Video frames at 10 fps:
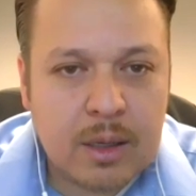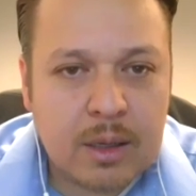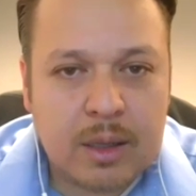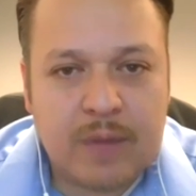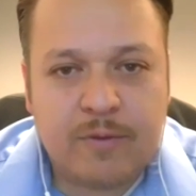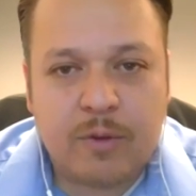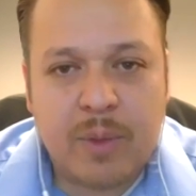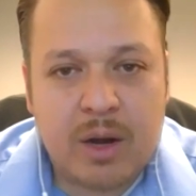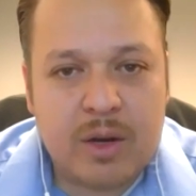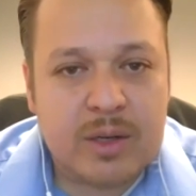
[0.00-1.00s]
And then from
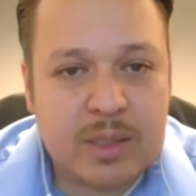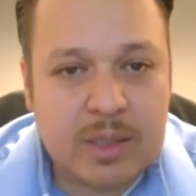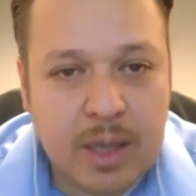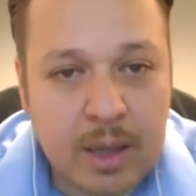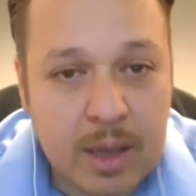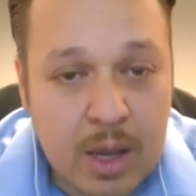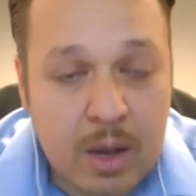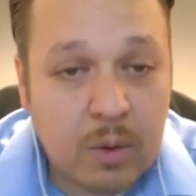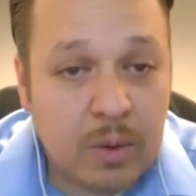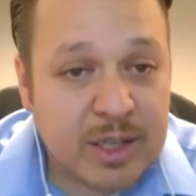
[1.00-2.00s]
there you just say,
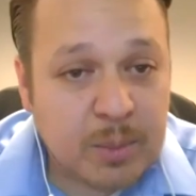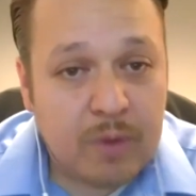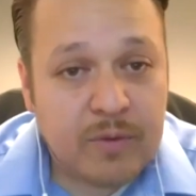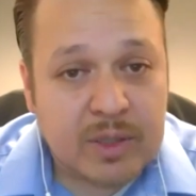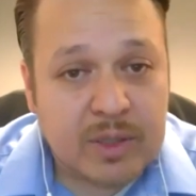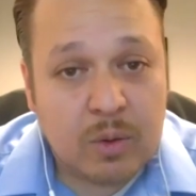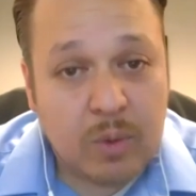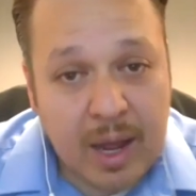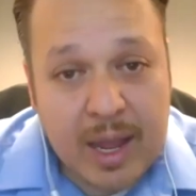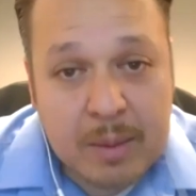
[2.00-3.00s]
well, that's perfect. So
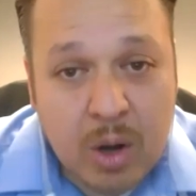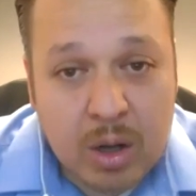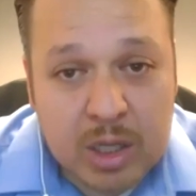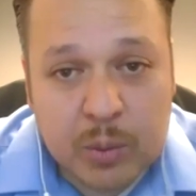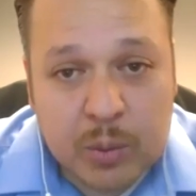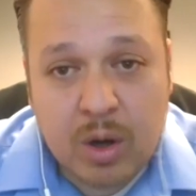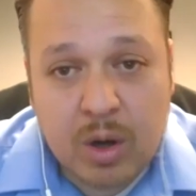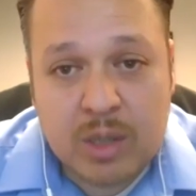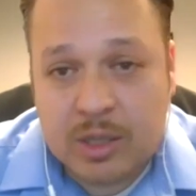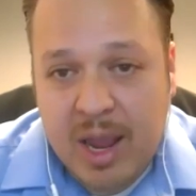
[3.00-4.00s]
I am calling in
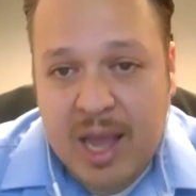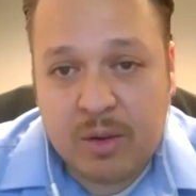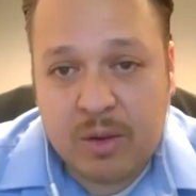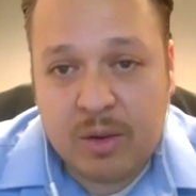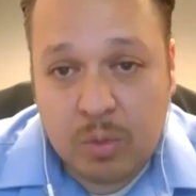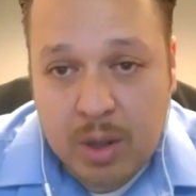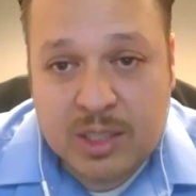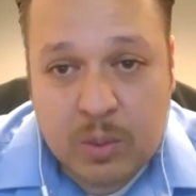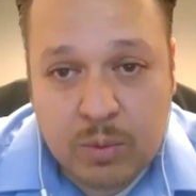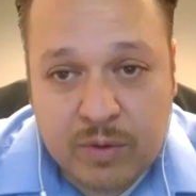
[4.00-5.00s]
regards to your annual
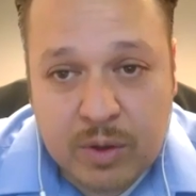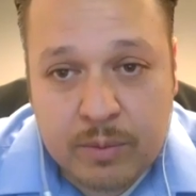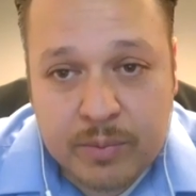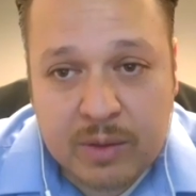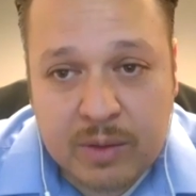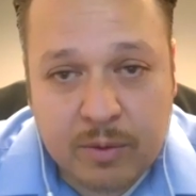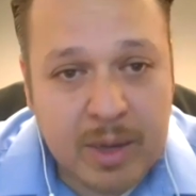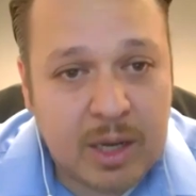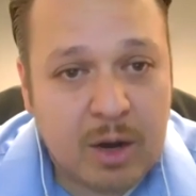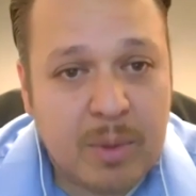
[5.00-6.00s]
policy review for
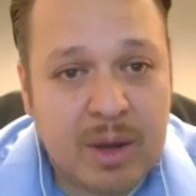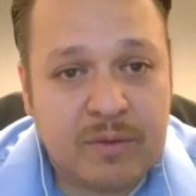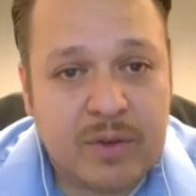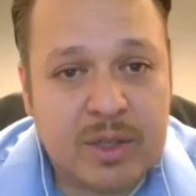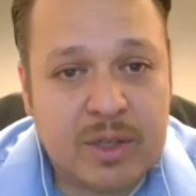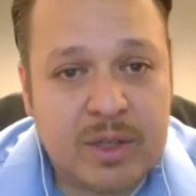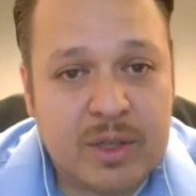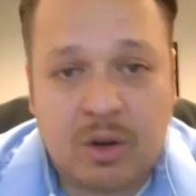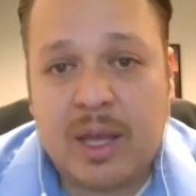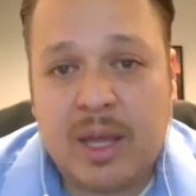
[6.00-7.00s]
Medicare benefits.
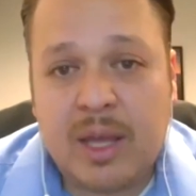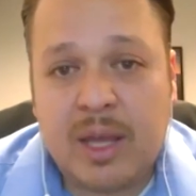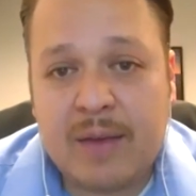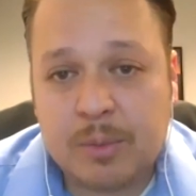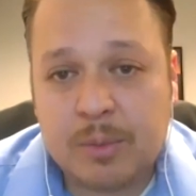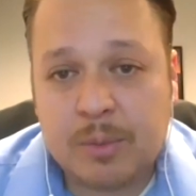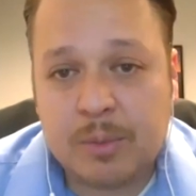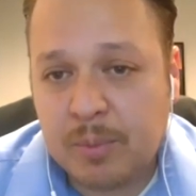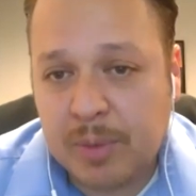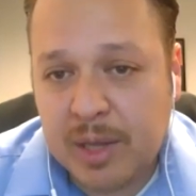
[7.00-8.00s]
So you currently have a
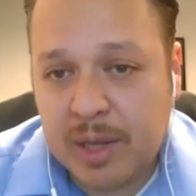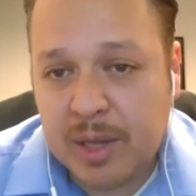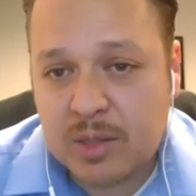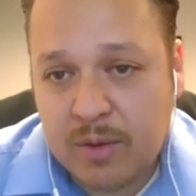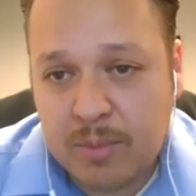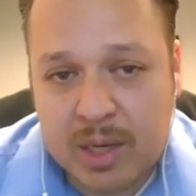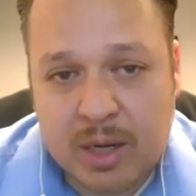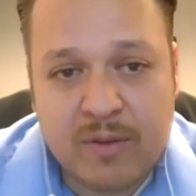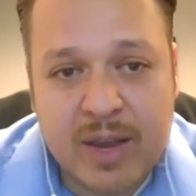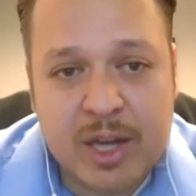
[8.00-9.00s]
supplement in place or do you
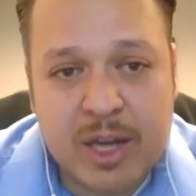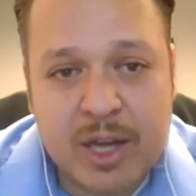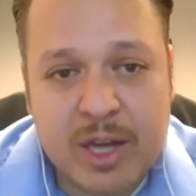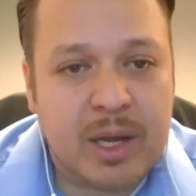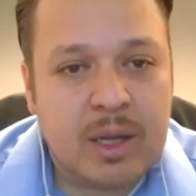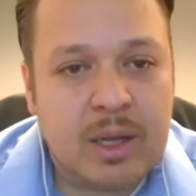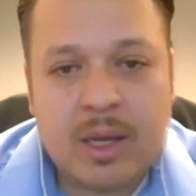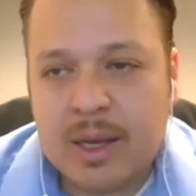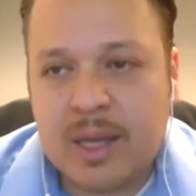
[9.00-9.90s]
have a Medicare Advantage plan?